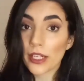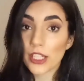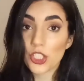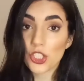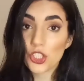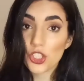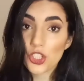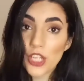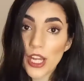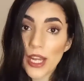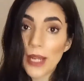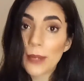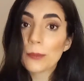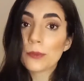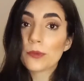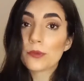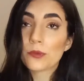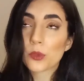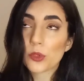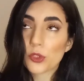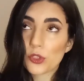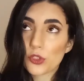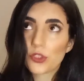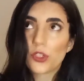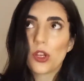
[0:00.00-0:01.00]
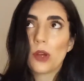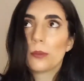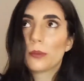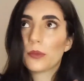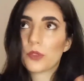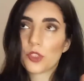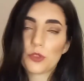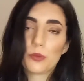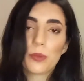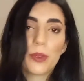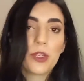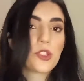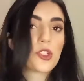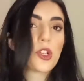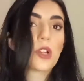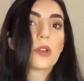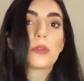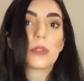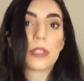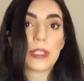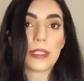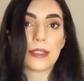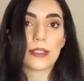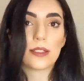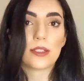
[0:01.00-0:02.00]
ashamed for some special
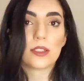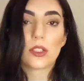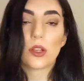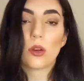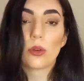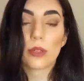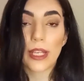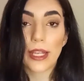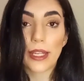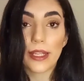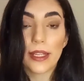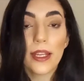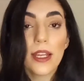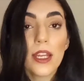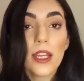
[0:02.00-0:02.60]
reasons. Okay,